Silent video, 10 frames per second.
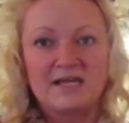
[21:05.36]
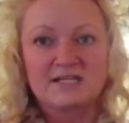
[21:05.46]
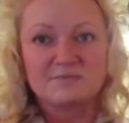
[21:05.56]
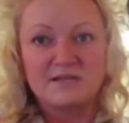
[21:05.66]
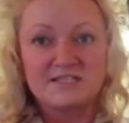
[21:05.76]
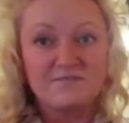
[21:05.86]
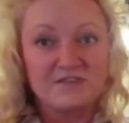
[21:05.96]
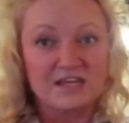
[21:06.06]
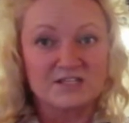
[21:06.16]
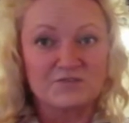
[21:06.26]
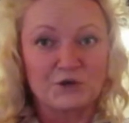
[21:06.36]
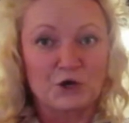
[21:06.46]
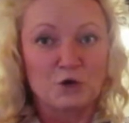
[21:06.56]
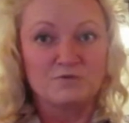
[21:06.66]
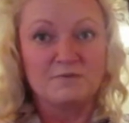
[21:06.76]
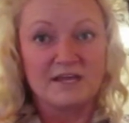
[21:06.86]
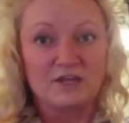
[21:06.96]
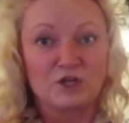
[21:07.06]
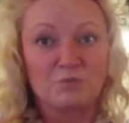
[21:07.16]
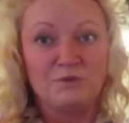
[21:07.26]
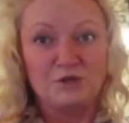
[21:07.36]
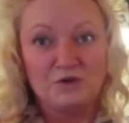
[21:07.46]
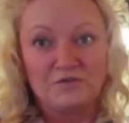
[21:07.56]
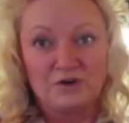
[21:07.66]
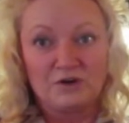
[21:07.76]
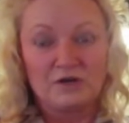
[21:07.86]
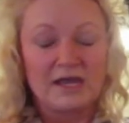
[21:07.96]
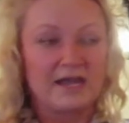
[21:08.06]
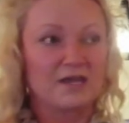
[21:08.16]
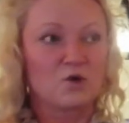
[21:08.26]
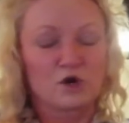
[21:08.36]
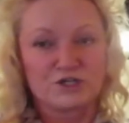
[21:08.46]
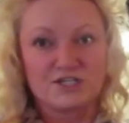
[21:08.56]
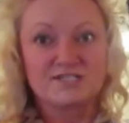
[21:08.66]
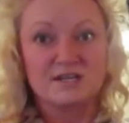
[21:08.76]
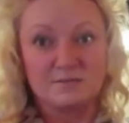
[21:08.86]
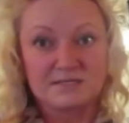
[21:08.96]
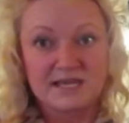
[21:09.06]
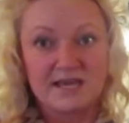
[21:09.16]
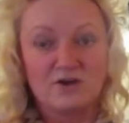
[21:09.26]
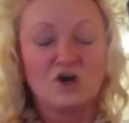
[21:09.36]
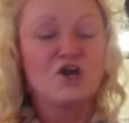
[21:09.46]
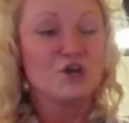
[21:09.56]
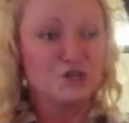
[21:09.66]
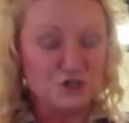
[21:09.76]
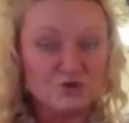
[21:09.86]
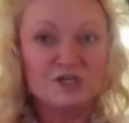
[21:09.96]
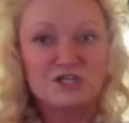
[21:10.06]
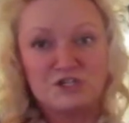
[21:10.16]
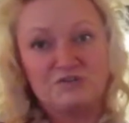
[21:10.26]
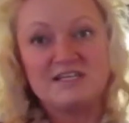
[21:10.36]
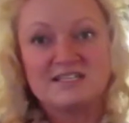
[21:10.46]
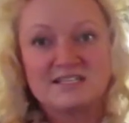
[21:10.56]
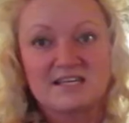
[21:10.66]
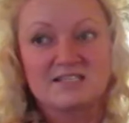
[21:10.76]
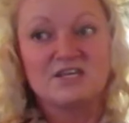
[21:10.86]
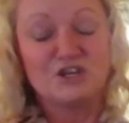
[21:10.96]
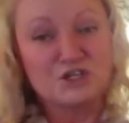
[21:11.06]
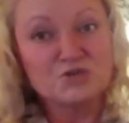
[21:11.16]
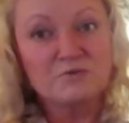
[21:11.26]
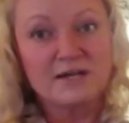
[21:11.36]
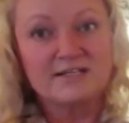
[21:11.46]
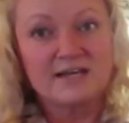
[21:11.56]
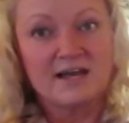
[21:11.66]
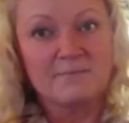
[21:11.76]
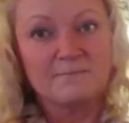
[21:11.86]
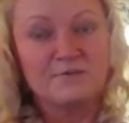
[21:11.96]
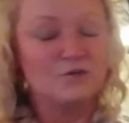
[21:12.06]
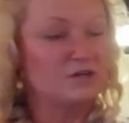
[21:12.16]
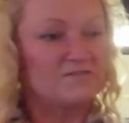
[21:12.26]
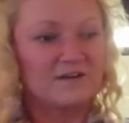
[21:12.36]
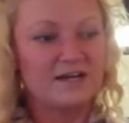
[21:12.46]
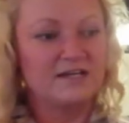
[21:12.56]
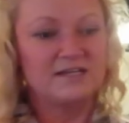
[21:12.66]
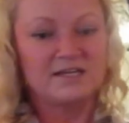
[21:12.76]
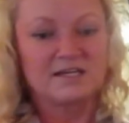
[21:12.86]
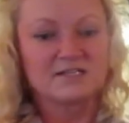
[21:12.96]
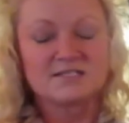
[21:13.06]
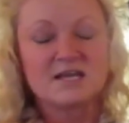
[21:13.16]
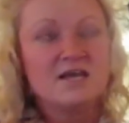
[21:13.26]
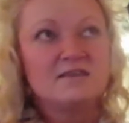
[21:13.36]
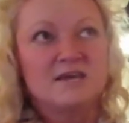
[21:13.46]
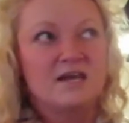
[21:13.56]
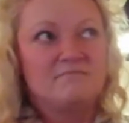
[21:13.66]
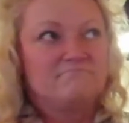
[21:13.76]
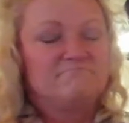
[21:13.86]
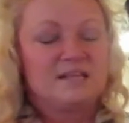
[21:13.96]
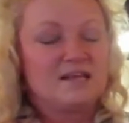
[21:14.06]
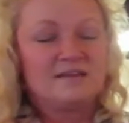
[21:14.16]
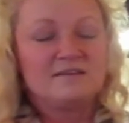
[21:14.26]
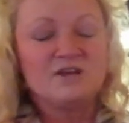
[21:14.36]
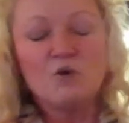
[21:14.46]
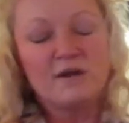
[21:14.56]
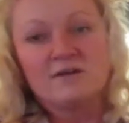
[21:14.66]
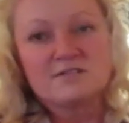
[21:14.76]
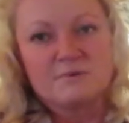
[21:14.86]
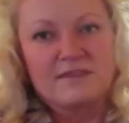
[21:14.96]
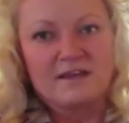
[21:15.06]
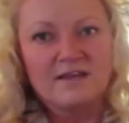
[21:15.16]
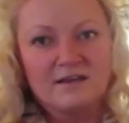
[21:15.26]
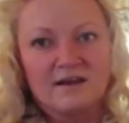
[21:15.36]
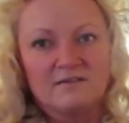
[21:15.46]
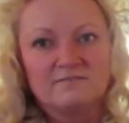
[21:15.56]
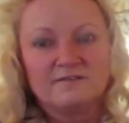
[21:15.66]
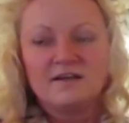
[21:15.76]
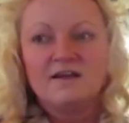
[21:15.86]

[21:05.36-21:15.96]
expensive things for your home to make it look beautiful and gorgeous and upscale. You can do these things and you can do them on a dime. You can find things that no one else would think of.